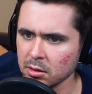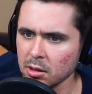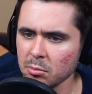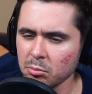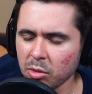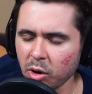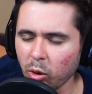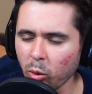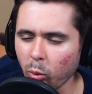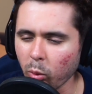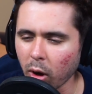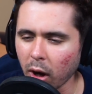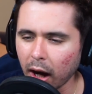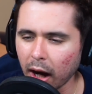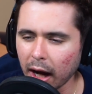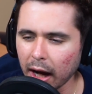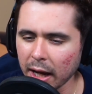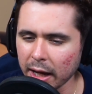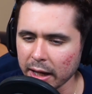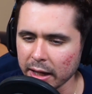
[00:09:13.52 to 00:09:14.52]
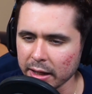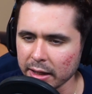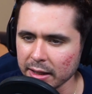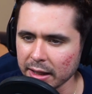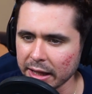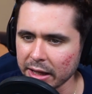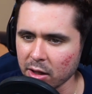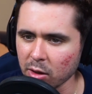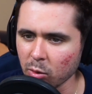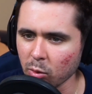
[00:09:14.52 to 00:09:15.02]
But why?
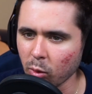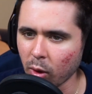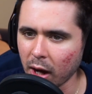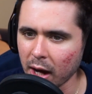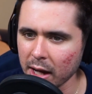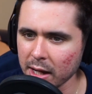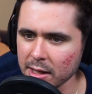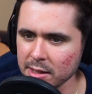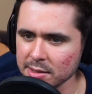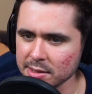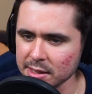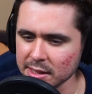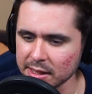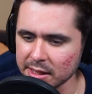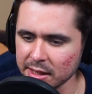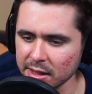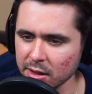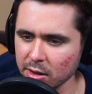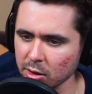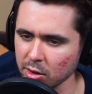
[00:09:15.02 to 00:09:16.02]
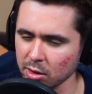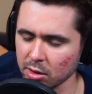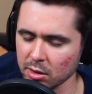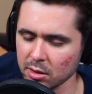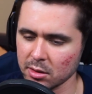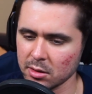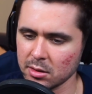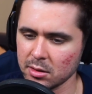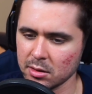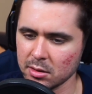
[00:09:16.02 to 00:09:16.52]
Like, why is he here?
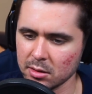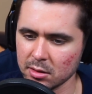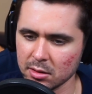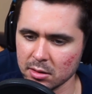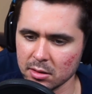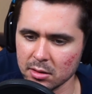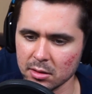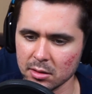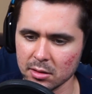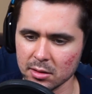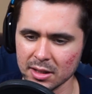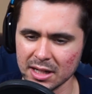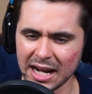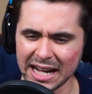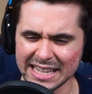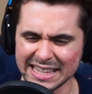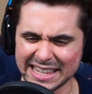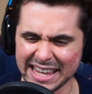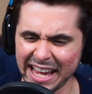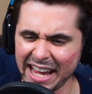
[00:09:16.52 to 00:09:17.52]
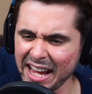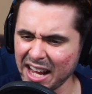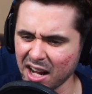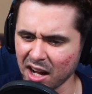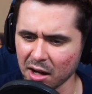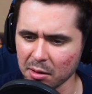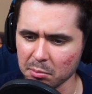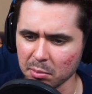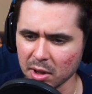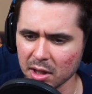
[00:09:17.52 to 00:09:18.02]
God
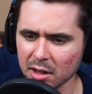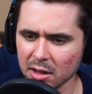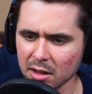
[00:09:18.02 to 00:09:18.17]
damn.